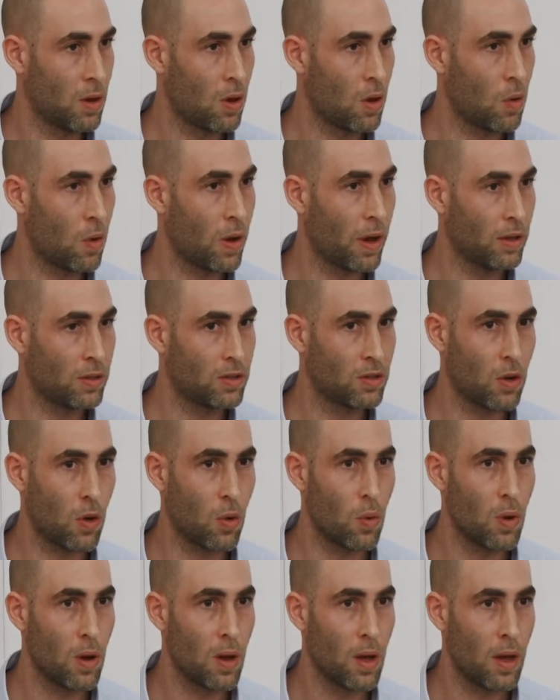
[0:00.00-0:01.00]
Okay,
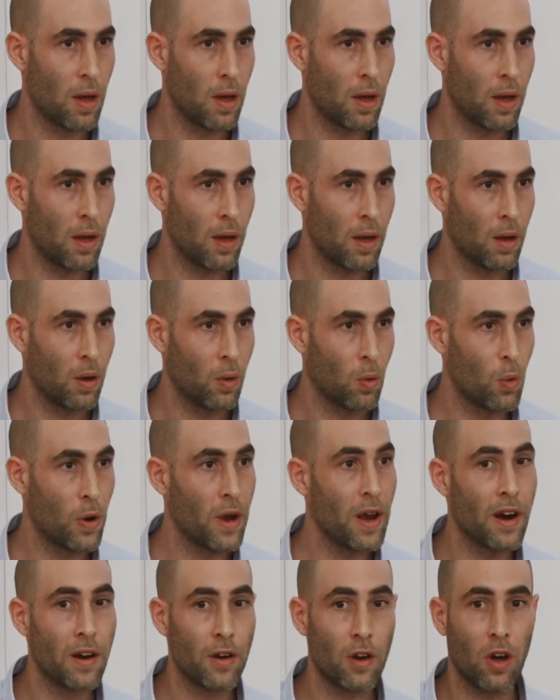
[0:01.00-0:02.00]
so
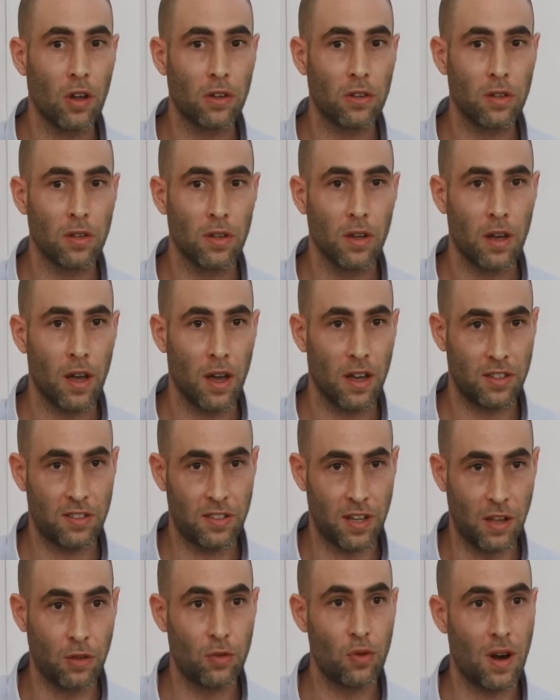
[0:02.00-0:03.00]
we are not a
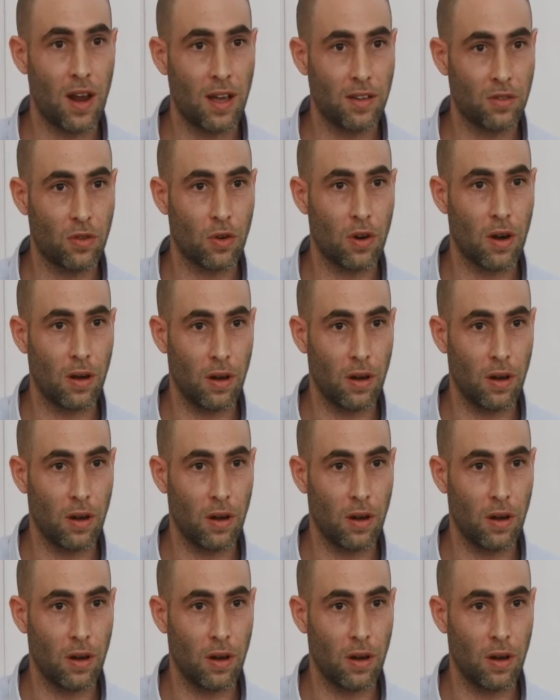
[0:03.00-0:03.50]
centralized